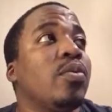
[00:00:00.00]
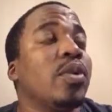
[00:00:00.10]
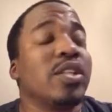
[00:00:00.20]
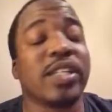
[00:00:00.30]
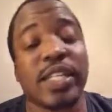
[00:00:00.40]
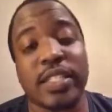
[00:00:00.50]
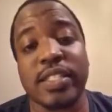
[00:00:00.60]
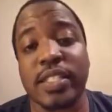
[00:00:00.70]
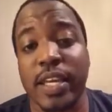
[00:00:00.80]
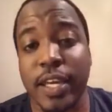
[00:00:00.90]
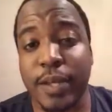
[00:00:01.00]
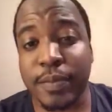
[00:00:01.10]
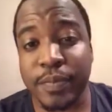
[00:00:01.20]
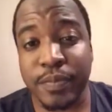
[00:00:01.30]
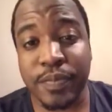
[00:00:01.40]
when you look at this
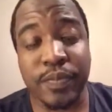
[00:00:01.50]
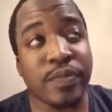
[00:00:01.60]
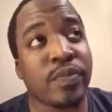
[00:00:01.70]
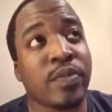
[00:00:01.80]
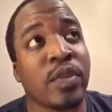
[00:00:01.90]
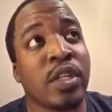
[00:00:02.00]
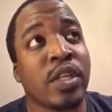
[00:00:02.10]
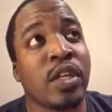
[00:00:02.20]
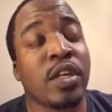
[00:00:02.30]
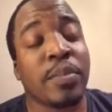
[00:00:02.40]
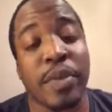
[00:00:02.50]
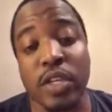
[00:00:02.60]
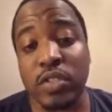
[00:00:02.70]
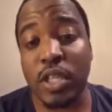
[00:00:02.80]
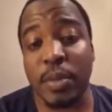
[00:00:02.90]
game,
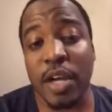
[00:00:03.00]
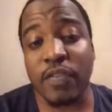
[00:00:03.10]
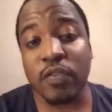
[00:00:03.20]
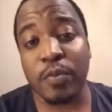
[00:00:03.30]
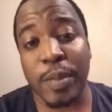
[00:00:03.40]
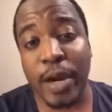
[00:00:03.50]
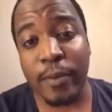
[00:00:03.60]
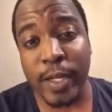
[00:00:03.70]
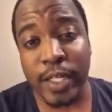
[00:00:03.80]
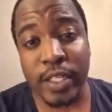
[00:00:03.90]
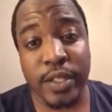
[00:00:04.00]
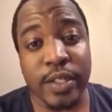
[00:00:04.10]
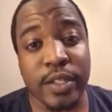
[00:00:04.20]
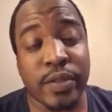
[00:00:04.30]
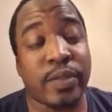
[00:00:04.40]
Bengals coming off of a bye week,
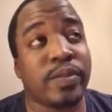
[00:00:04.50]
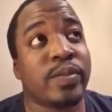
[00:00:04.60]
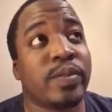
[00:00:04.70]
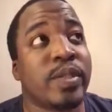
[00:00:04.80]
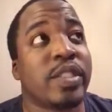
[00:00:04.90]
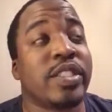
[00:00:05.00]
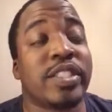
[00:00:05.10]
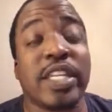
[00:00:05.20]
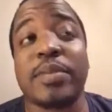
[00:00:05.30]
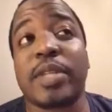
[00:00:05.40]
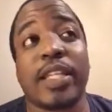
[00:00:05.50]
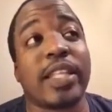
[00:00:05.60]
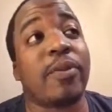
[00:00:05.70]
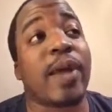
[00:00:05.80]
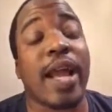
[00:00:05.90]
seemed like
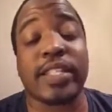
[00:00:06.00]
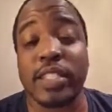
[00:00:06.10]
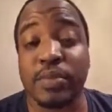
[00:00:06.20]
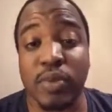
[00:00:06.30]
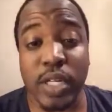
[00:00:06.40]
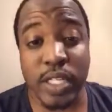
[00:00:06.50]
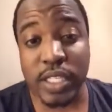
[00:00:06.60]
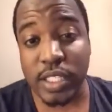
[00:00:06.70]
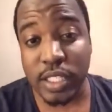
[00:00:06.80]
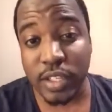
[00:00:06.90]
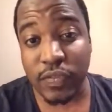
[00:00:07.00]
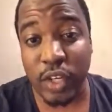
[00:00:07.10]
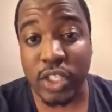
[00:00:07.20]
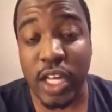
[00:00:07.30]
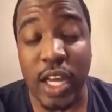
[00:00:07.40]
they were actually pretty decent in the
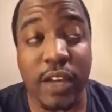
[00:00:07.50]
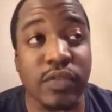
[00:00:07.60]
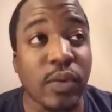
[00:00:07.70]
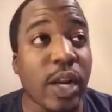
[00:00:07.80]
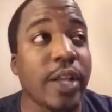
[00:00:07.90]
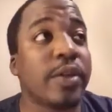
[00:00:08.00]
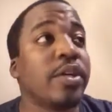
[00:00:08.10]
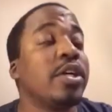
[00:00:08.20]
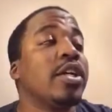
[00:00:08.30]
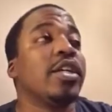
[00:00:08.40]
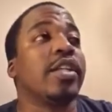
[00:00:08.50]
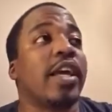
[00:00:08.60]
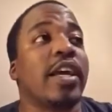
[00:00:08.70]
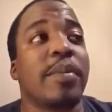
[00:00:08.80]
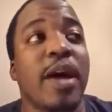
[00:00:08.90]
first half, right?
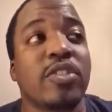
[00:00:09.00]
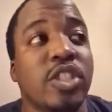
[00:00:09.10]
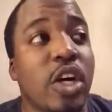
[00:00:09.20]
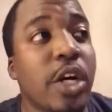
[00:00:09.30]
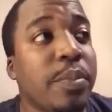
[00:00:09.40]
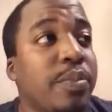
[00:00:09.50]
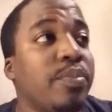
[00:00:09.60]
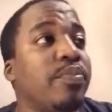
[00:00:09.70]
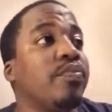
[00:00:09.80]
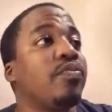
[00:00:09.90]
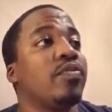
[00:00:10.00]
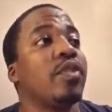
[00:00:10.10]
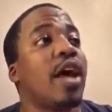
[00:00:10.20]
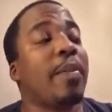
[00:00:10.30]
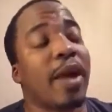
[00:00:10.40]
They come out sharp.
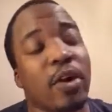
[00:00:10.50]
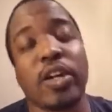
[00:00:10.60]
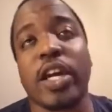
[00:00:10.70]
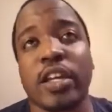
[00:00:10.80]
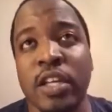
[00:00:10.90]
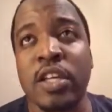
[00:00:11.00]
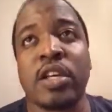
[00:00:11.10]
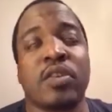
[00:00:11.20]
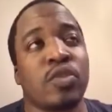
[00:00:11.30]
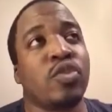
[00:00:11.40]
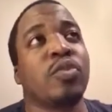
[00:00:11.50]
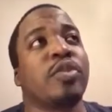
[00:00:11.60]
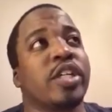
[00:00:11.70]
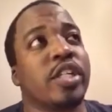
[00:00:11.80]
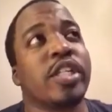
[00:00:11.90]
I'm like, okay, doing
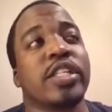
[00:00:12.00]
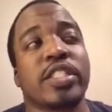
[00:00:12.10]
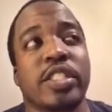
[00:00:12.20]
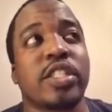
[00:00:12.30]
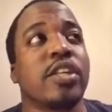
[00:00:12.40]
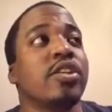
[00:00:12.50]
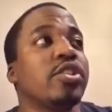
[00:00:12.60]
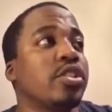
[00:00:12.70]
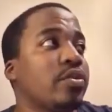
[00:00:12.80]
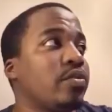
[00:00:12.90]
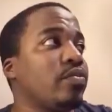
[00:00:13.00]
pretty good against the Steelers.